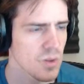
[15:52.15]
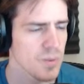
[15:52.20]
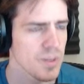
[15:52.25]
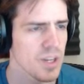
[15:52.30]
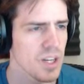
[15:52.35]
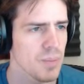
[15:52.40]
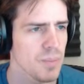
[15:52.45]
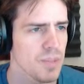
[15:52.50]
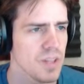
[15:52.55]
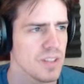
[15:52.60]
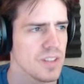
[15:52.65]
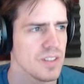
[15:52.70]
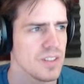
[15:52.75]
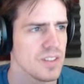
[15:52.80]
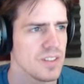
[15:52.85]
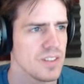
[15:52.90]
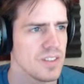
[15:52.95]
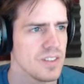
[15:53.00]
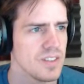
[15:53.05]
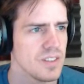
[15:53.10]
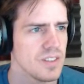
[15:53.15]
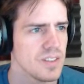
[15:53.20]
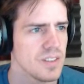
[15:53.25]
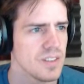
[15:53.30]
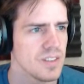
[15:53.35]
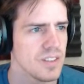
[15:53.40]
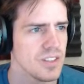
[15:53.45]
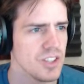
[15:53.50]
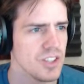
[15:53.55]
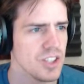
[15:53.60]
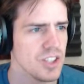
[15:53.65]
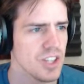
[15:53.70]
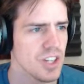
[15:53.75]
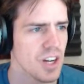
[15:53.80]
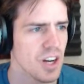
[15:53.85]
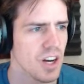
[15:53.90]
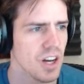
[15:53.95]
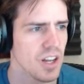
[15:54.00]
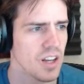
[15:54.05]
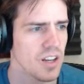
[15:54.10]
What do we not being
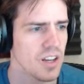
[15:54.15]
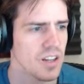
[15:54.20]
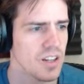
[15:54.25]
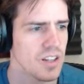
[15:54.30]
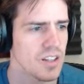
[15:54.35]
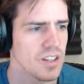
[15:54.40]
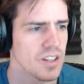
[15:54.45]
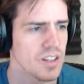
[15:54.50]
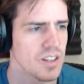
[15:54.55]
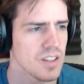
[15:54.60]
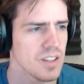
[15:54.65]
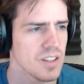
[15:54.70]
done?